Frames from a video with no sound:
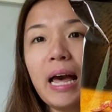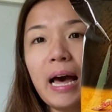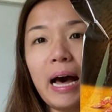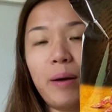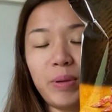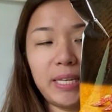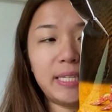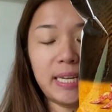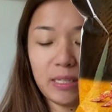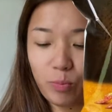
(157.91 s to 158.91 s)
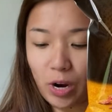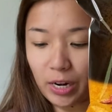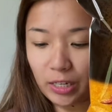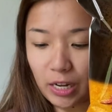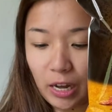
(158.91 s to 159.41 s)
but this is a
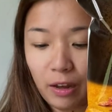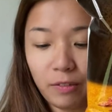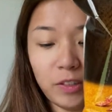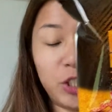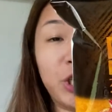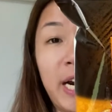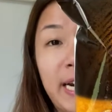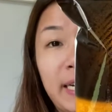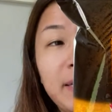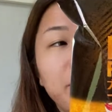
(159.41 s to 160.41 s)
product of China.